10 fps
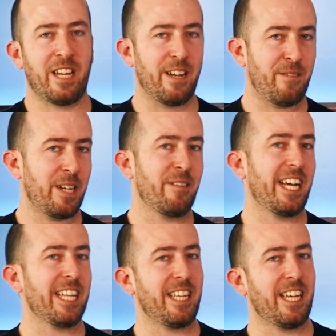and if
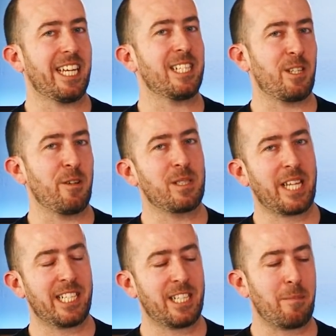anyone out there has used
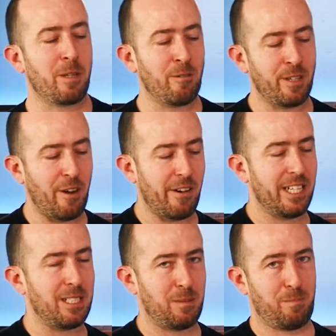SketchUp, you would know
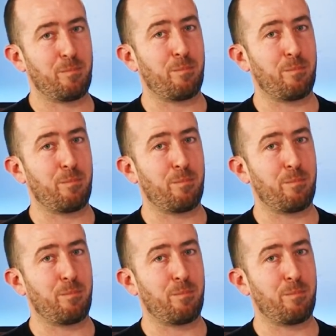it's